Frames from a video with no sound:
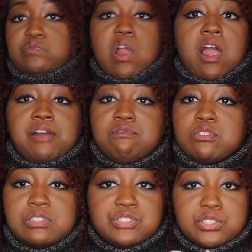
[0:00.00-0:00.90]
I have
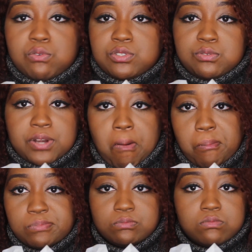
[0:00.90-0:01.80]
no idea what to wear
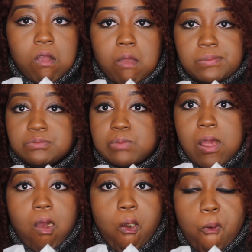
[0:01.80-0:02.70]

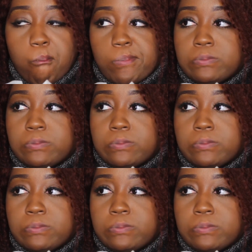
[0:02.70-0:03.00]
at all.